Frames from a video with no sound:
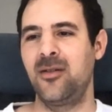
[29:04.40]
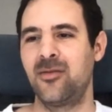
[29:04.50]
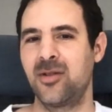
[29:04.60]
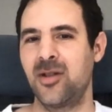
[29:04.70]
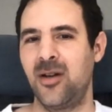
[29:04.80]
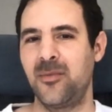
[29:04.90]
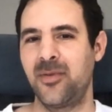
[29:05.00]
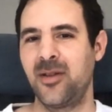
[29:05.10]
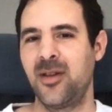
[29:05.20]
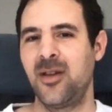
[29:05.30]
good job
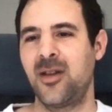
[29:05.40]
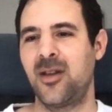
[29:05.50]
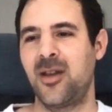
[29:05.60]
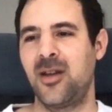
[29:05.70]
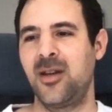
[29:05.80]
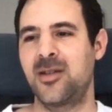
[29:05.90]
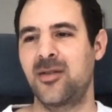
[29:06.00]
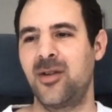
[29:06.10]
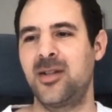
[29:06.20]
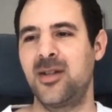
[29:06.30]

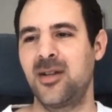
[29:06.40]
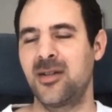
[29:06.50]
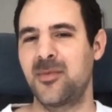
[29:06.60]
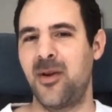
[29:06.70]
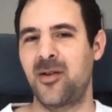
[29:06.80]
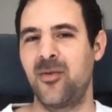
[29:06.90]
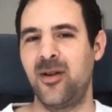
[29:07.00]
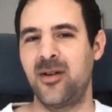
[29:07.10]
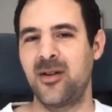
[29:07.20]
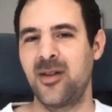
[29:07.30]
integrating
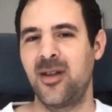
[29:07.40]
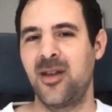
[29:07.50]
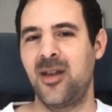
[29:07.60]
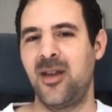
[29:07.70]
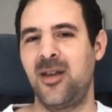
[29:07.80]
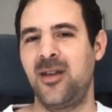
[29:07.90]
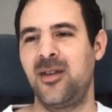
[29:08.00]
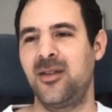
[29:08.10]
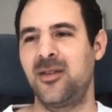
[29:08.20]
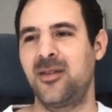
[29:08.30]
Sparkware,
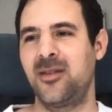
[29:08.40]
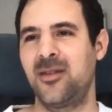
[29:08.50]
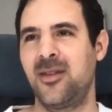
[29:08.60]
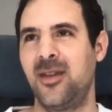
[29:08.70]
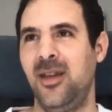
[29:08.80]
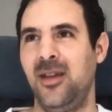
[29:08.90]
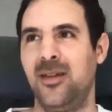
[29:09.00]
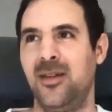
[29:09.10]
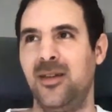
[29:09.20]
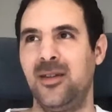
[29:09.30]
and
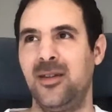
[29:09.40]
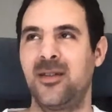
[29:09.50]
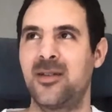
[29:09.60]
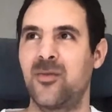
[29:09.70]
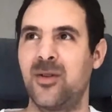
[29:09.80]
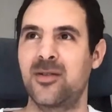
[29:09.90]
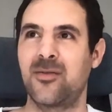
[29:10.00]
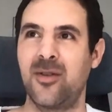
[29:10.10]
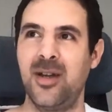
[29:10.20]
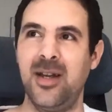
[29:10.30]
that's what's
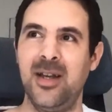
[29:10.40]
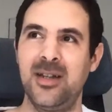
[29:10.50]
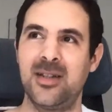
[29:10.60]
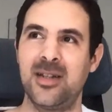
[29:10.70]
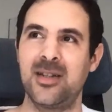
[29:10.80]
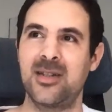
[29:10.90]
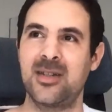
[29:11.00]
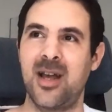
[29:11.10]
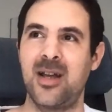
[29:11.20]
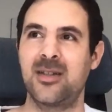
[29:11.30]
great is
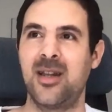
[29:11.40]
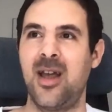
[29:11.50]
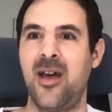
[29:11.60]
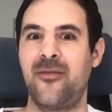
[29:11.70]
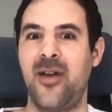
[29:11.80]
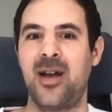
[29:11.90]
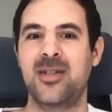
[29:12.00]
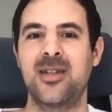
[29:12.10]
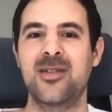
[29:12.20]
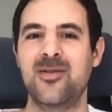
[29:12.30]
that they have
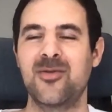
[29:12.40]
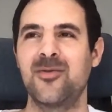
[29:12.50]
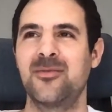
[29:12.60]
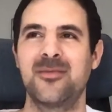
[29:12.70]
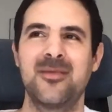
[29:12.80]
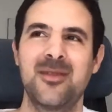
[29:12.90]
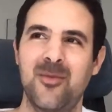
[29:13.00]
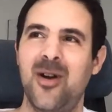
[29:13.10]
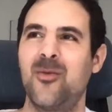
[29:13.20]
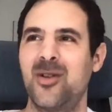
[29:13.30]
access to
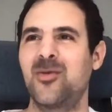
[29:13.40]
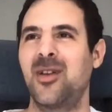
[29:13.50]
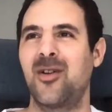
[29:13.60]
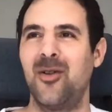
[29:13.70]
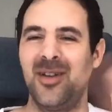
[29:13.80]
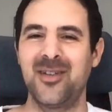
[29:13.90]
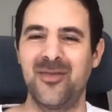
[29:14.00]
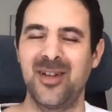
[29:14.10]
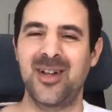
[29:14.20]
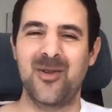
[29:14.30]
what you can call
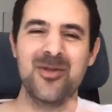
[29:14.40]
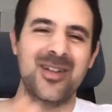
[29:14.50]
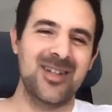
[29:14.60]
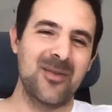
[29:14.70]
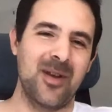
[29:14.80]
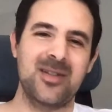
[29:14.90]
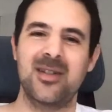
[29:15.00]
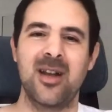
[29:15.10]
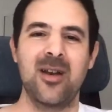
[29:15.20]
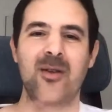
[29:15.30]
infinite liquidity, but
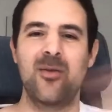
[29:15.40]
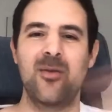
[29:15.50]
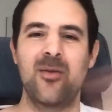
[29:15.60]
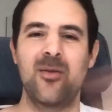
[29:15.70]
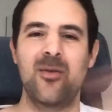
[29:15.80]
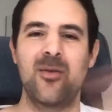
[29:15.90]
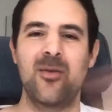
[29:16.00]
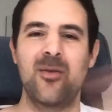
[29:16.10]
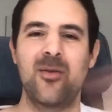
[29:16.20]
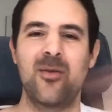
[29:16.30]
the liquidity of
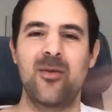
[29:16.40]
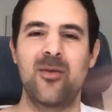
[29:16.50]
Bitfinex.